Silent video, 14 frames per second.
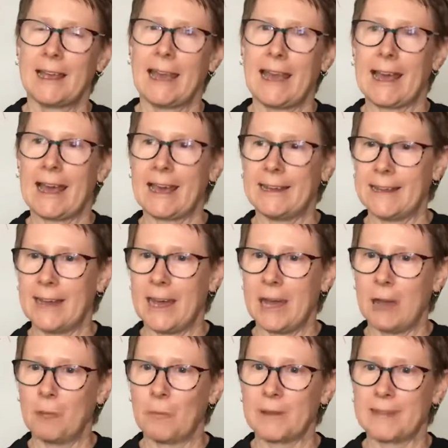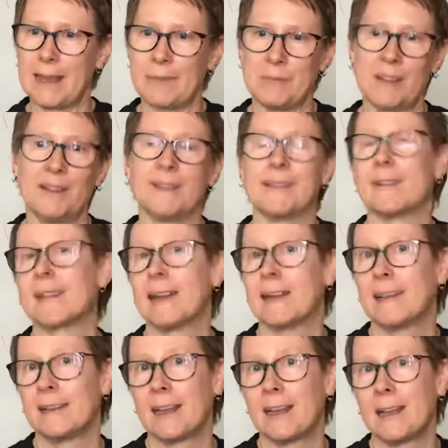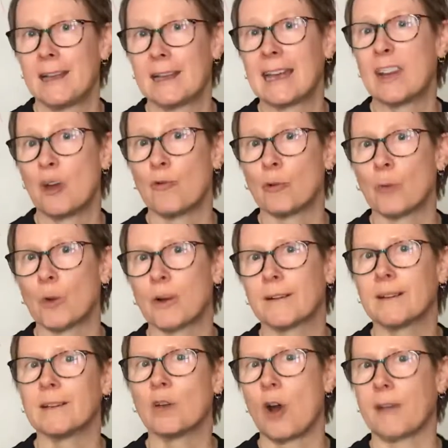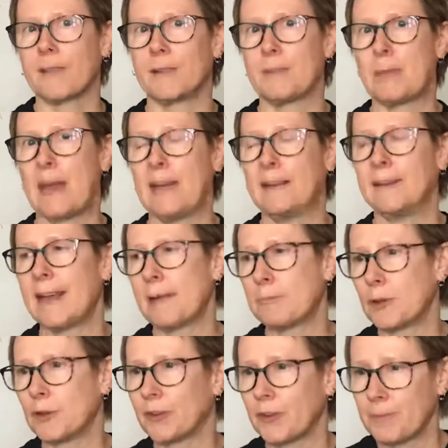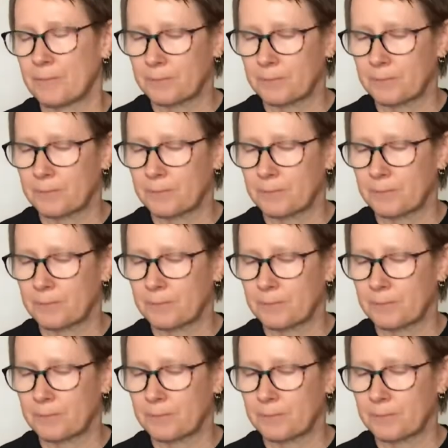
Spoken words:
and what that means is getting overworked and causing pain in that person.